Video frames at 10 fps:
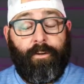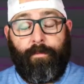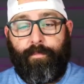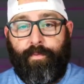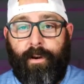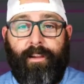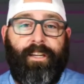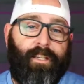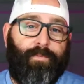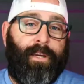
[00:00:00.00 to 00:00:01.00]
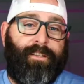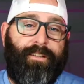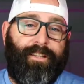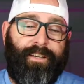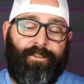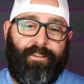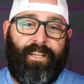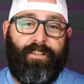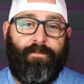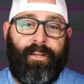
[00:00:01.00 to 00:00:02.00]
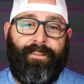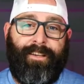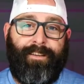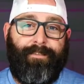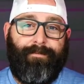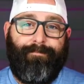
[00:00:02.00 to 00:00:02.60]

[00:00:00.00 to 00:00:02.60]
You're probably expecting to get your keys right then.